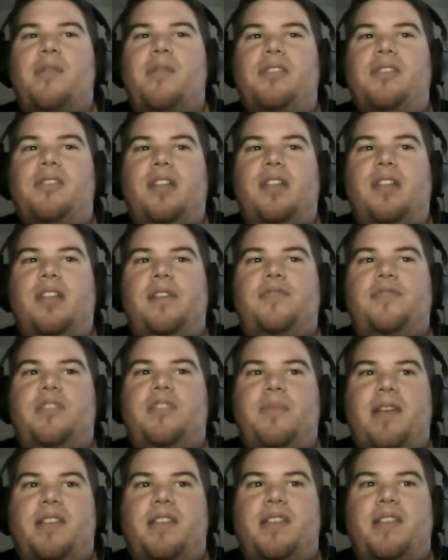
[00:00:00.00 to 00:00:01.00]
love to make
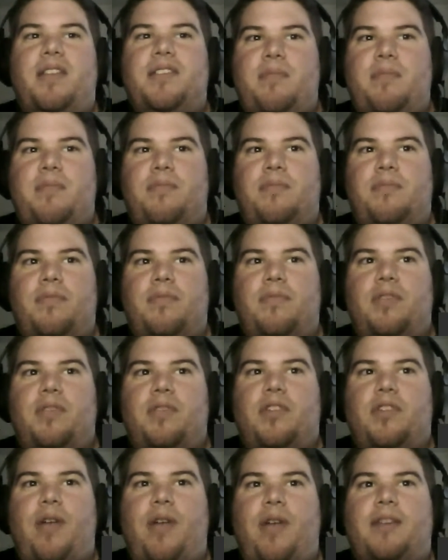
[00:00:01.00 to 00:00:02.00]
the same
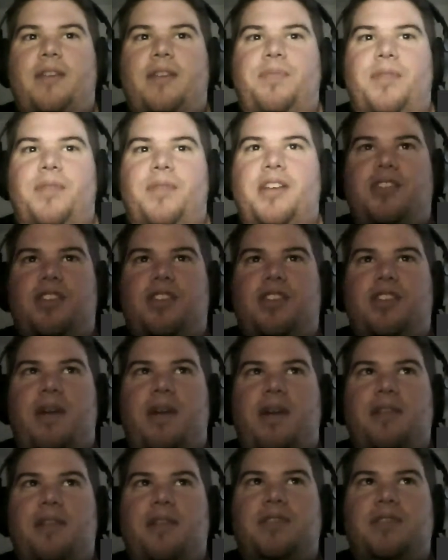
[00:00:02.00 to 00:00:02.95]
correct prediction about